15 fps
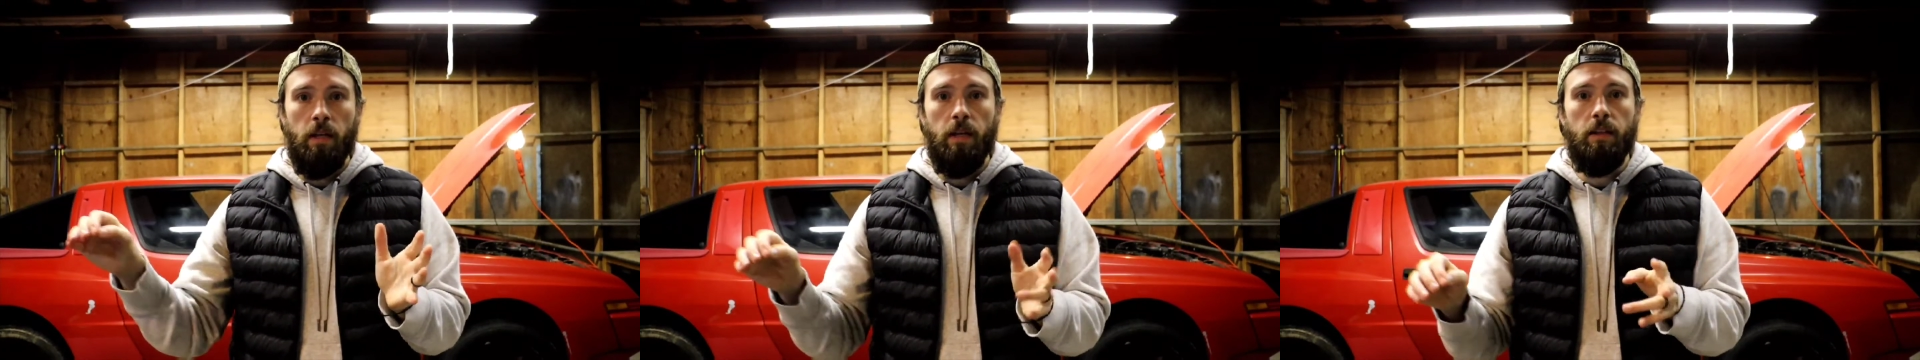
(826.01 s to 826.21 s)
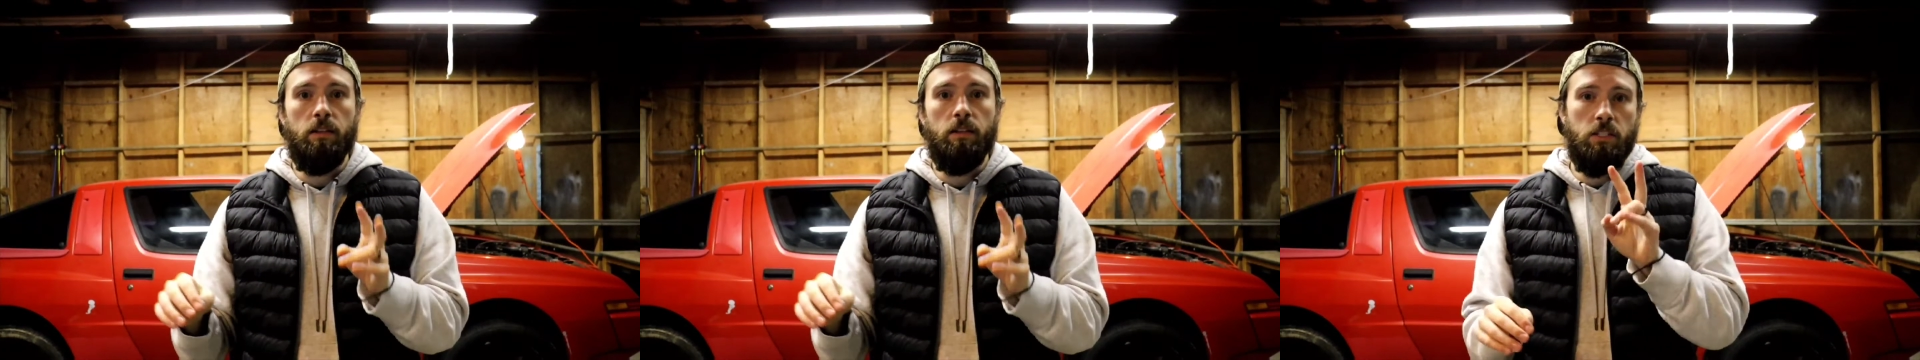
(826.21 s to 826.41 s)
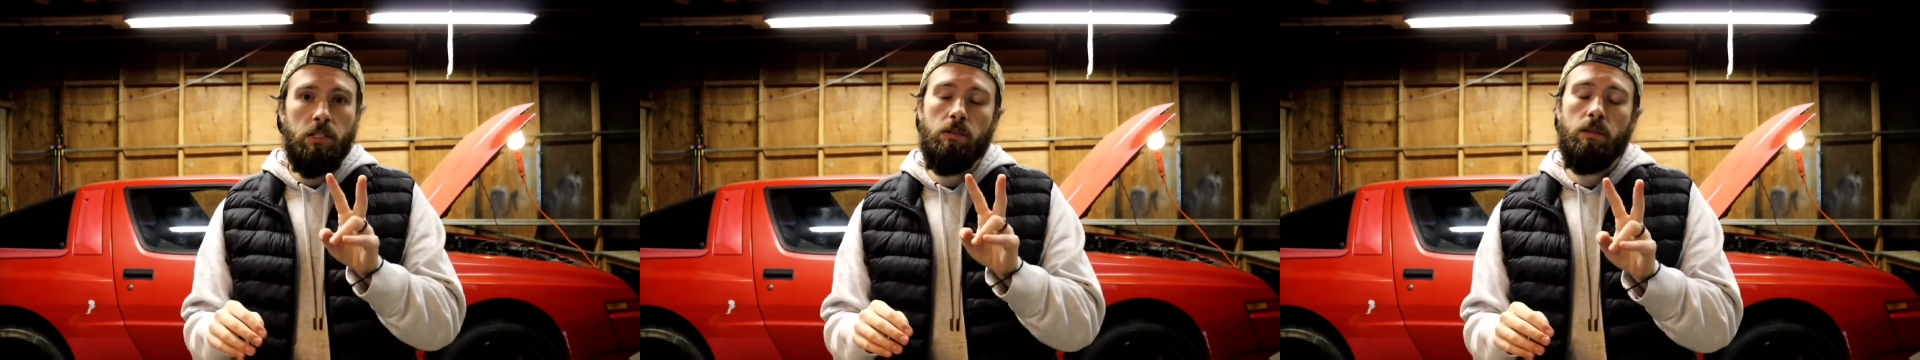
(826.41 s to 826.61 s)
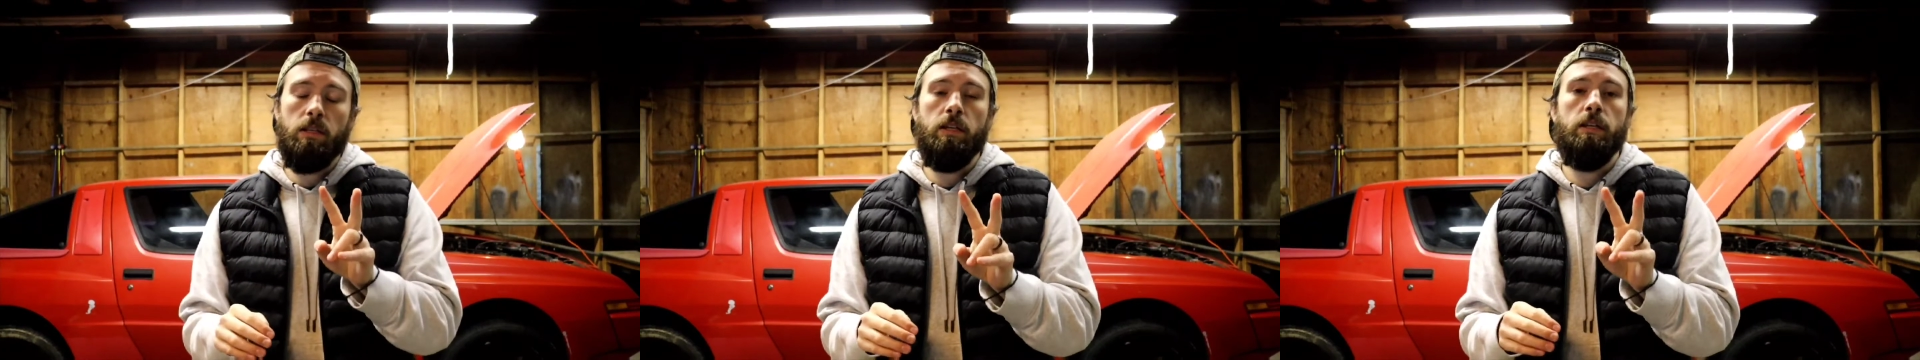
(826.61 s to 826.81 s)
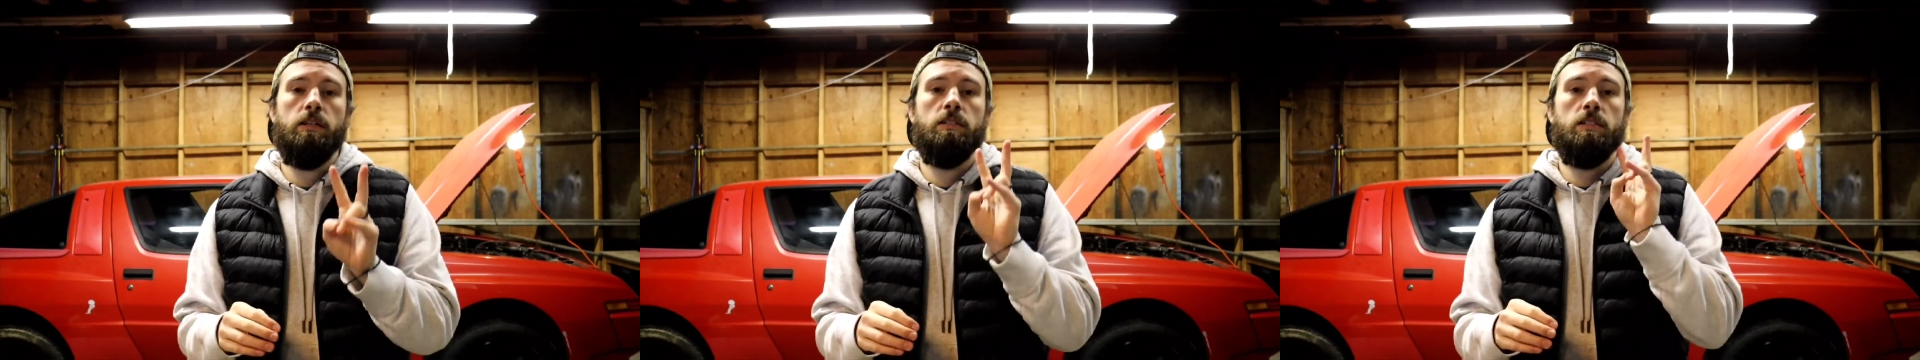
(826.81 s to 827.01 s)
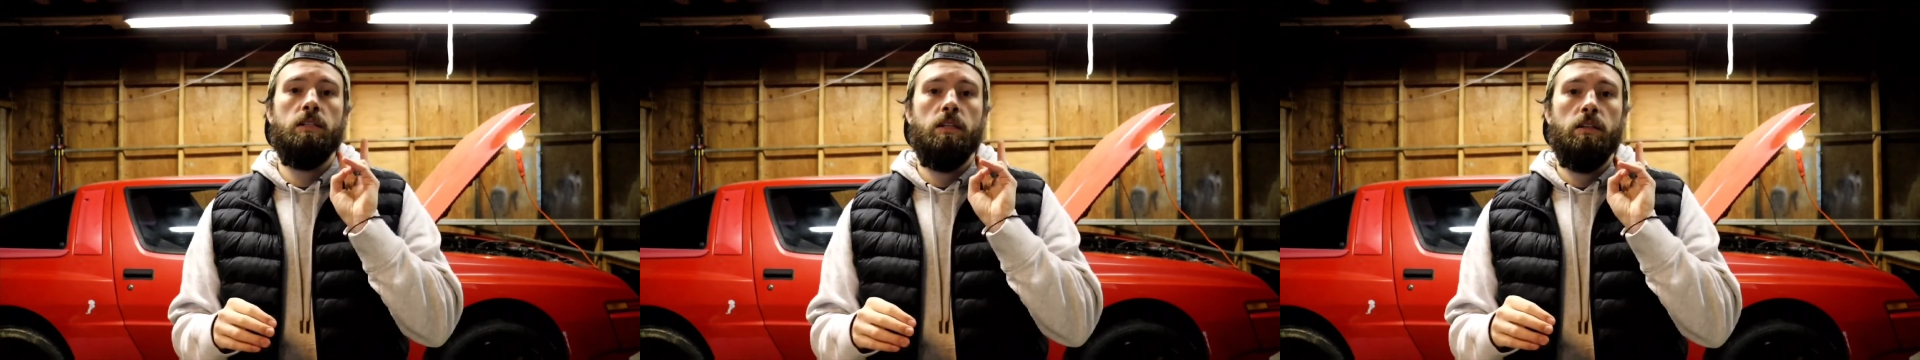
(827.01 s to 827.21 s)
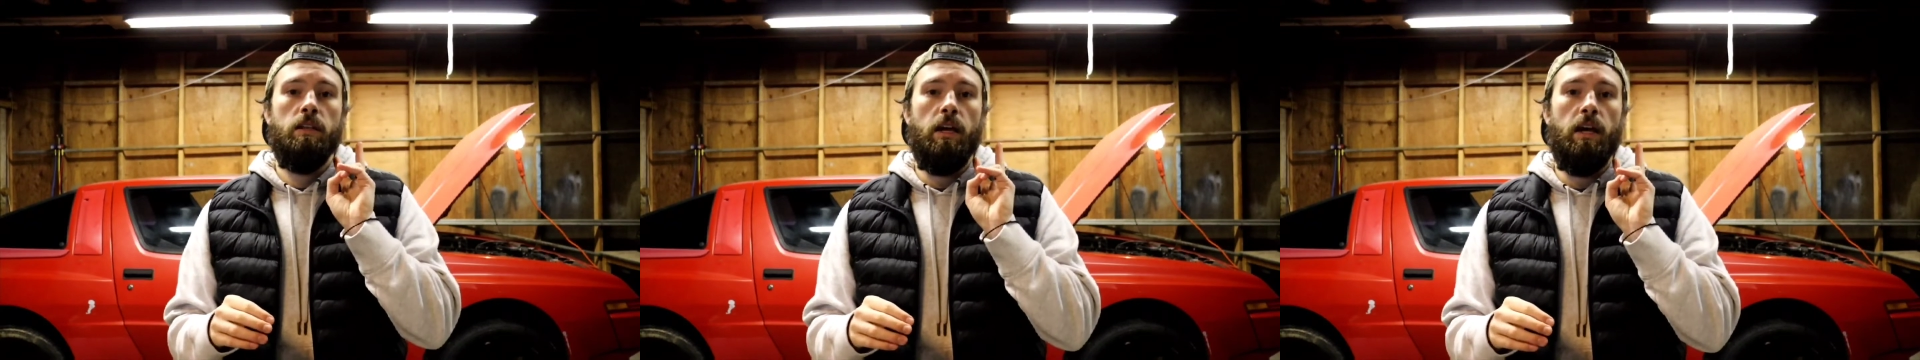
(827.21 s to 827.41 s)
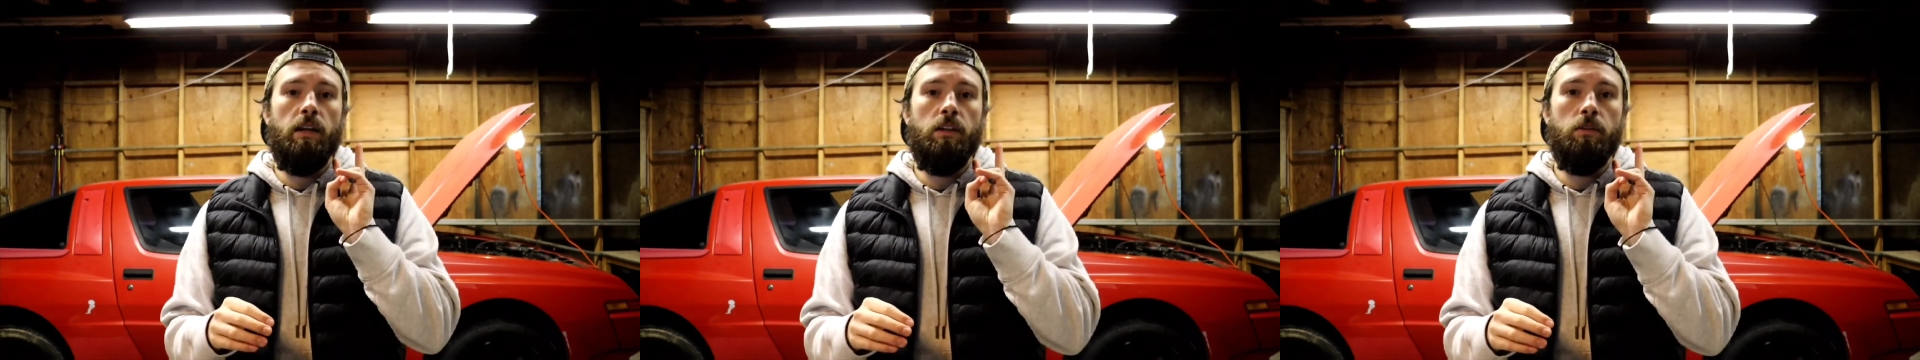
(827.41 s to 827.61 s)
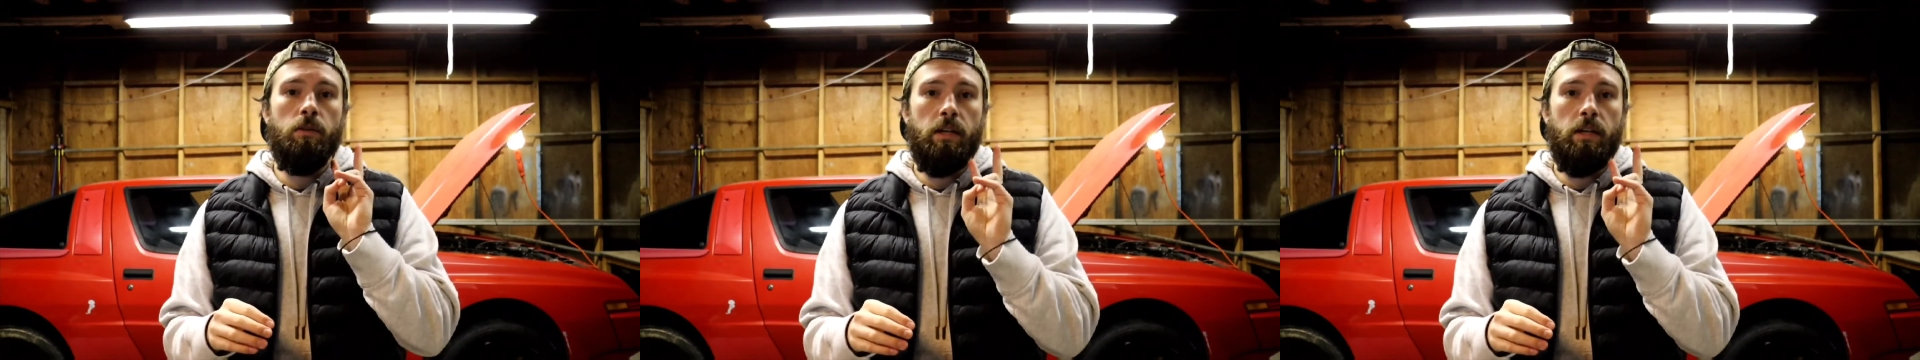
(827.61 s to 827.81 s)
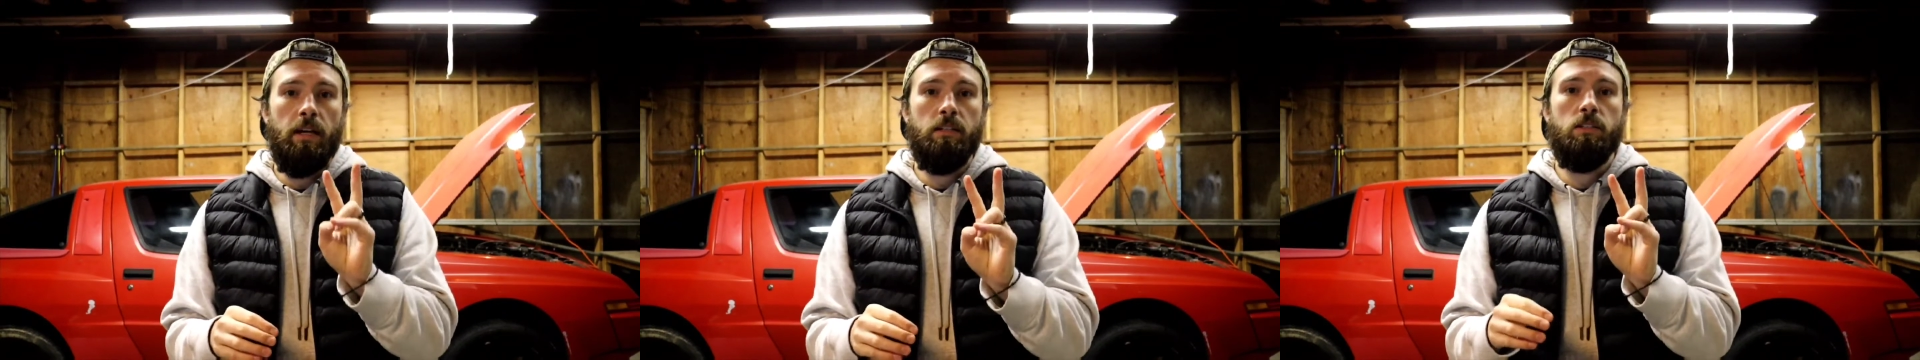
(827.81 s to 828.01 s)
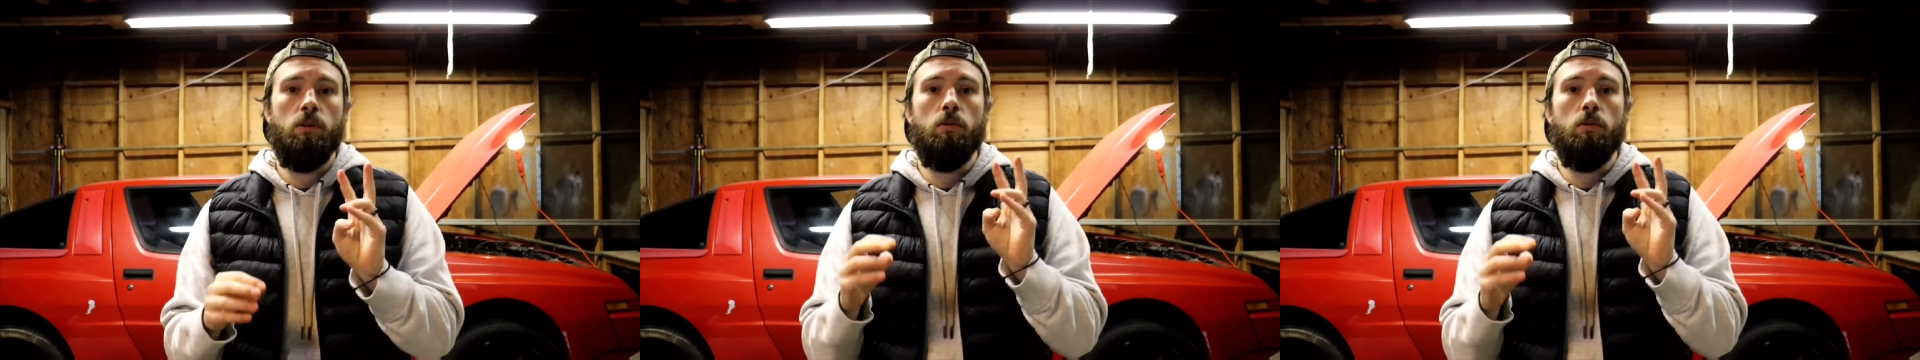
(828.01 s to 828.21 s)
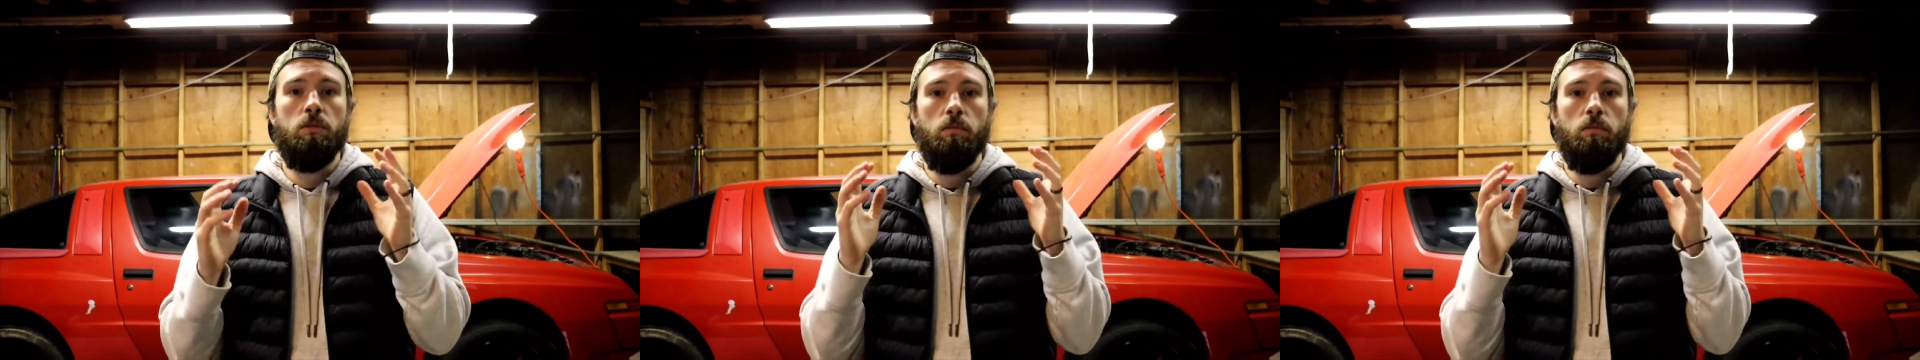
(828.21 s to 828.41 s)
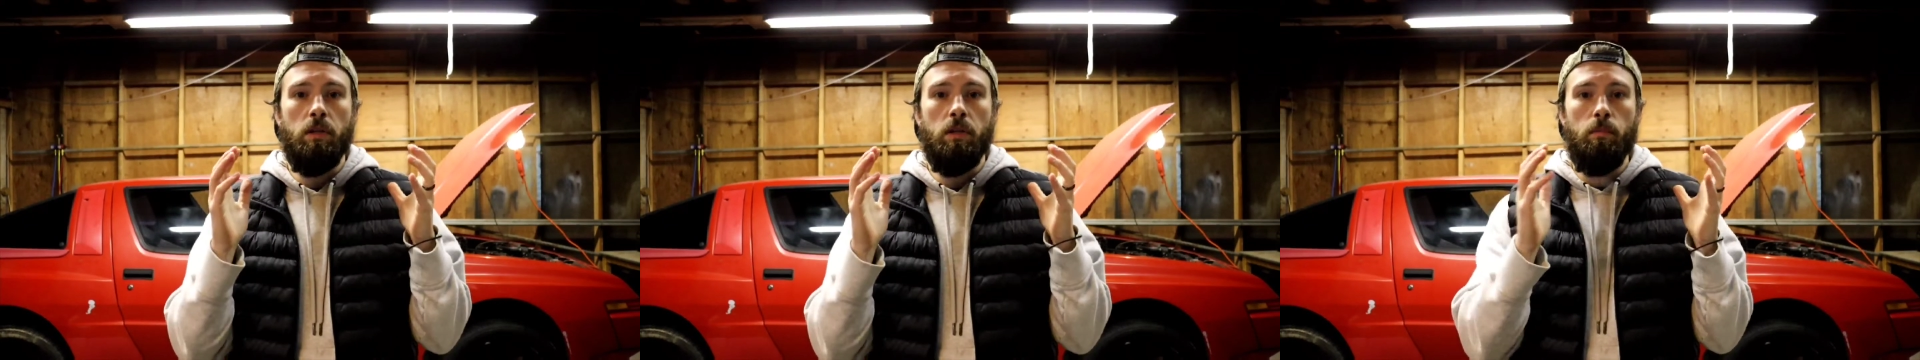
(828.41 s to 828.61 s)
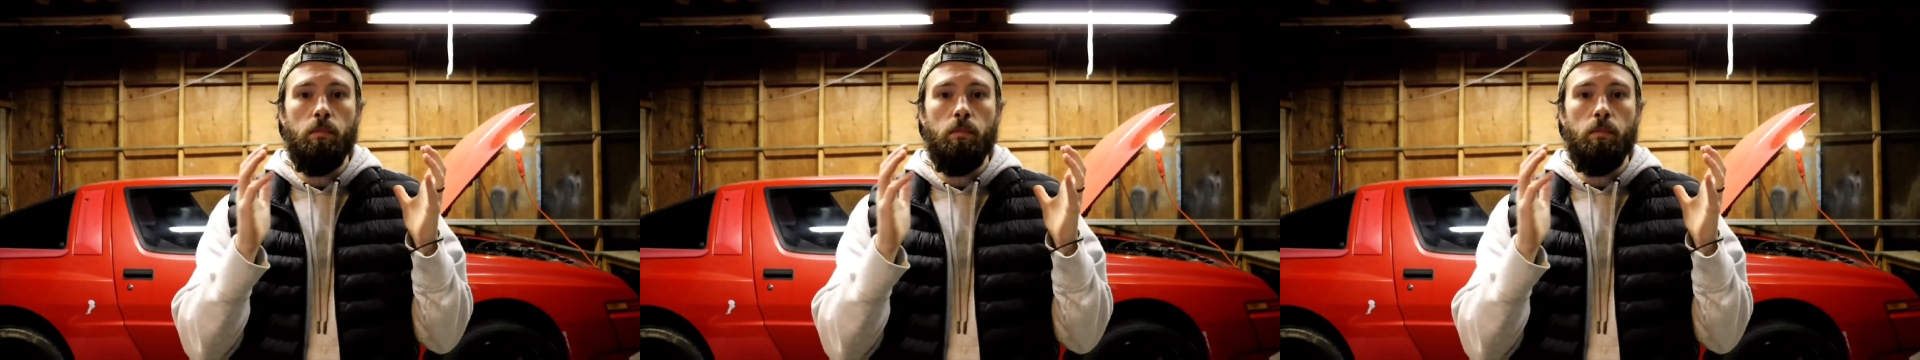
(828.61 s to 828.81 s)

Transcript: And the two things that you get to ultimately